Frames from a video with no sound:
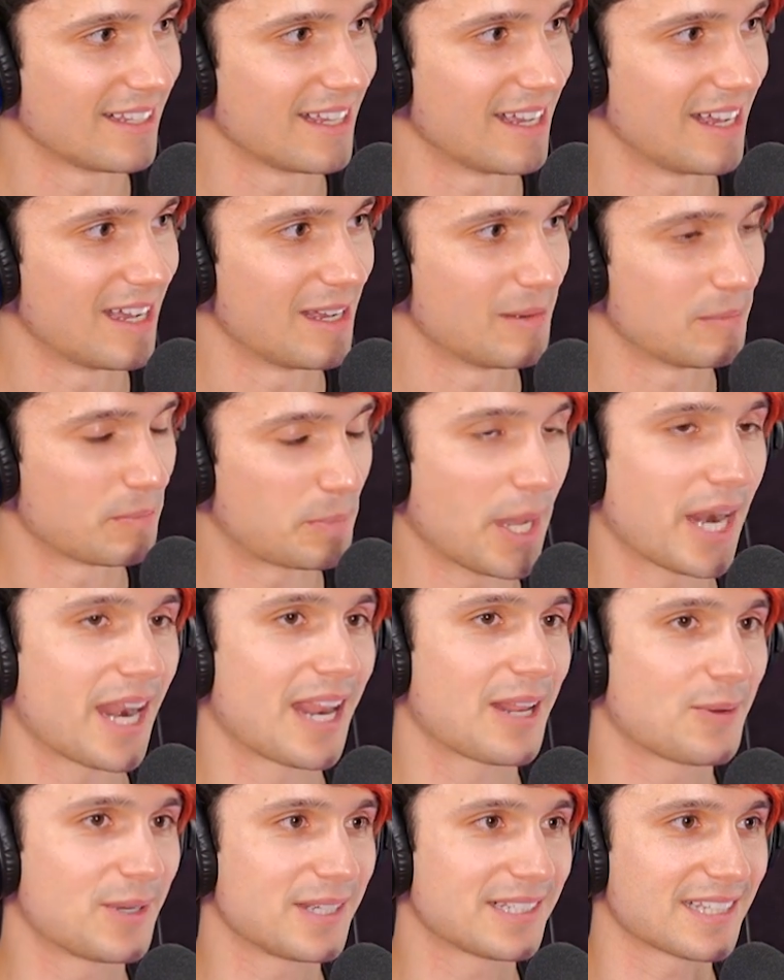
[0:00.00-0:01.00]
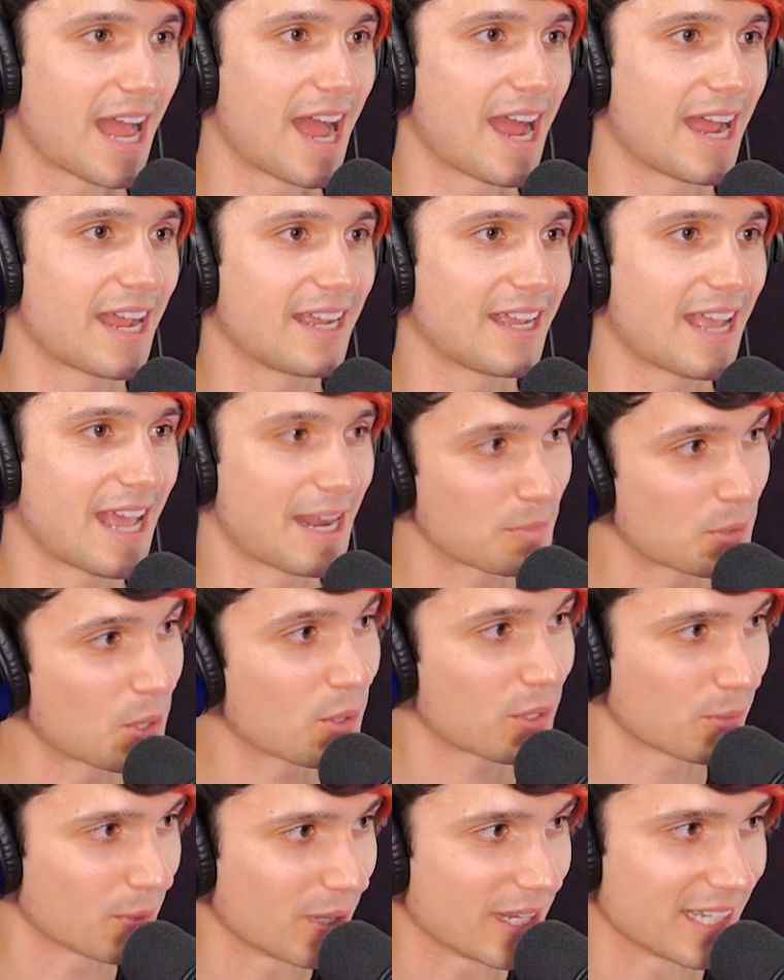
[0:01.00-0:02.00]
But anyways, I had a
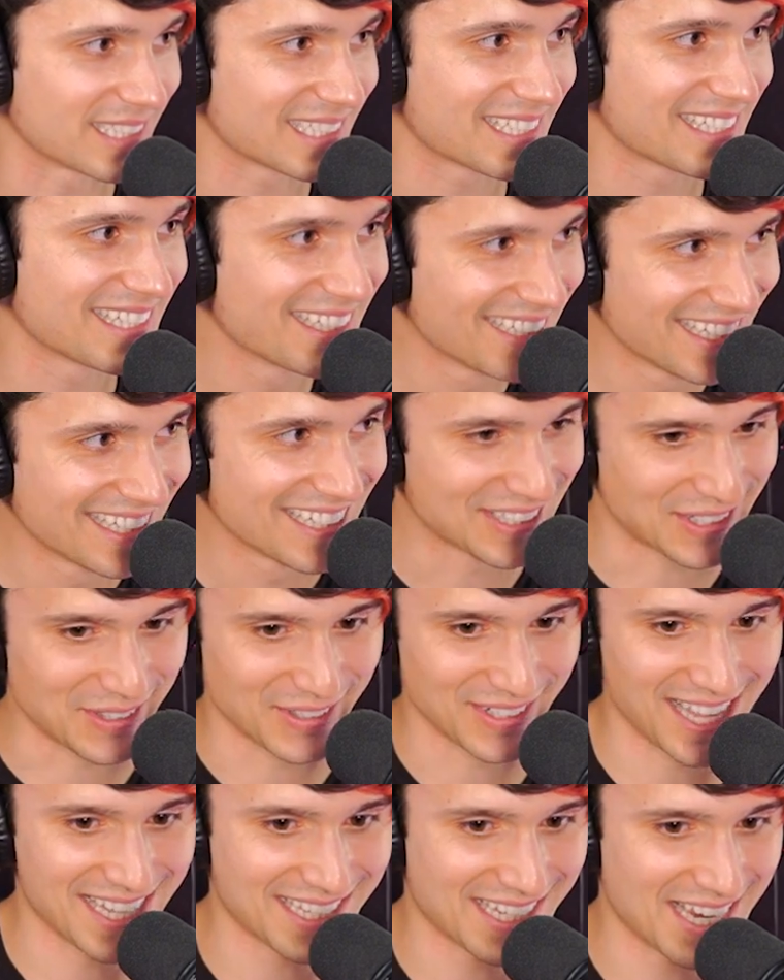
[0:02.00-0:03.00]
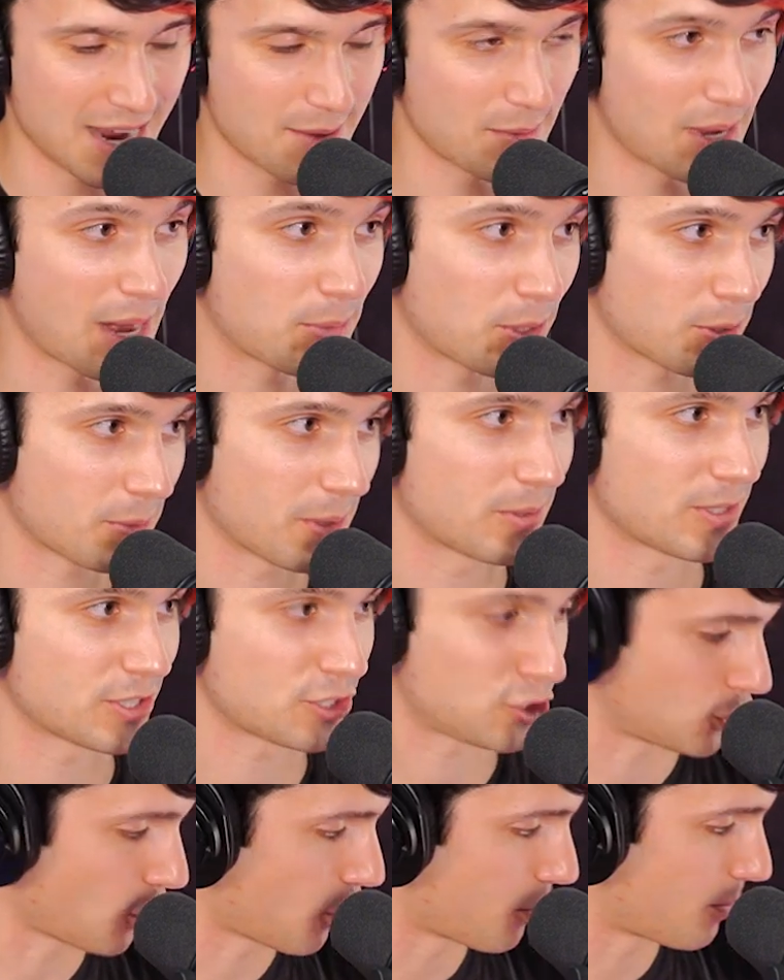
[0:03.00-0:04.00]
broken wrist during that time, and I broke my
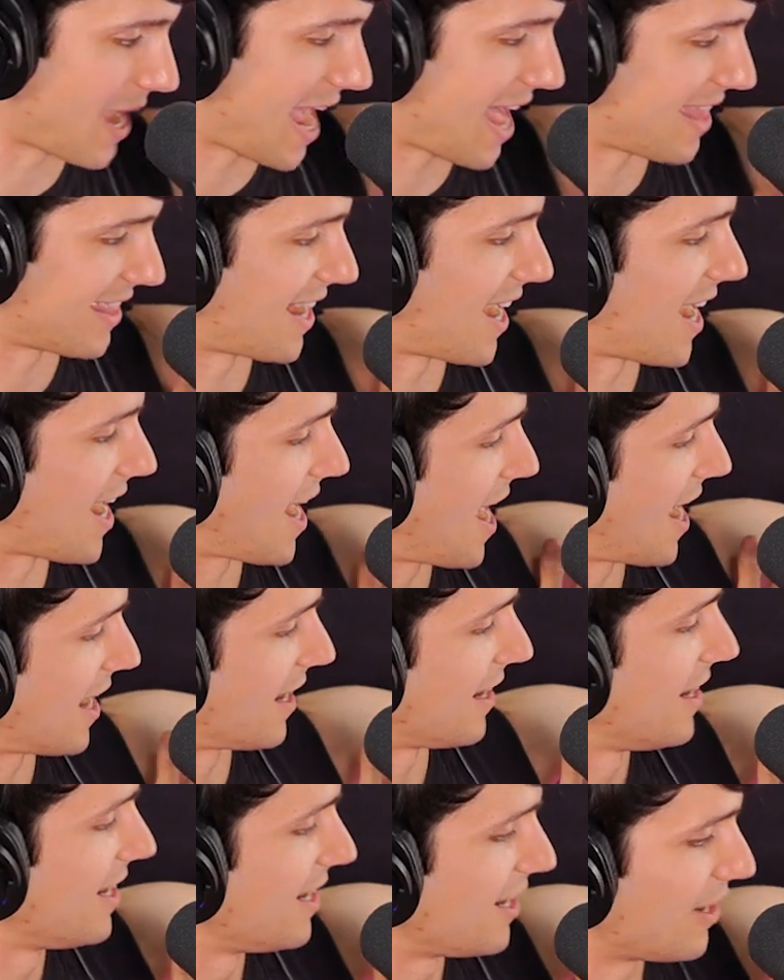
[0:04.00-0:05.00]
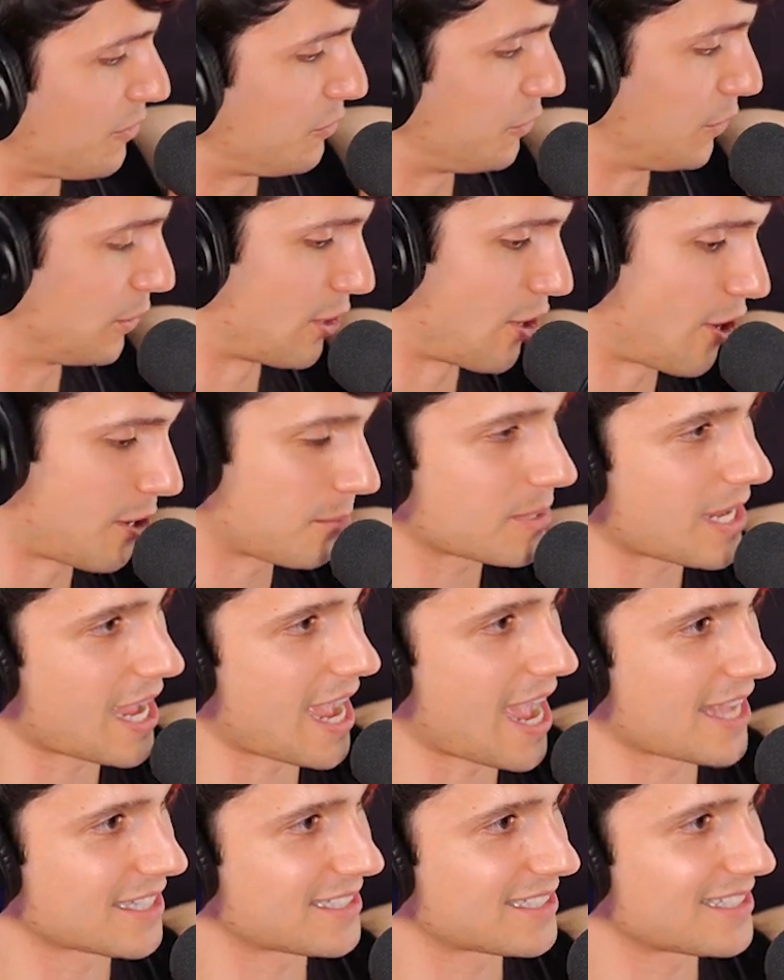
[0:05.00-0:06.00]
wrist so bad that I had a full arm
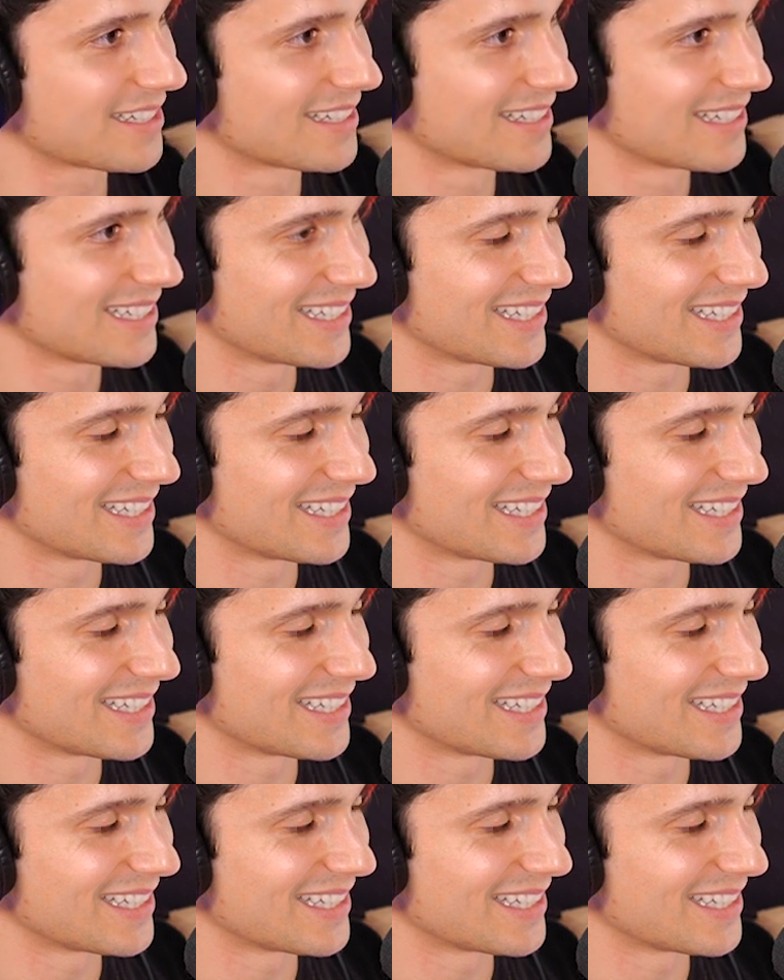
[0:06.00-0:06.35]
cast.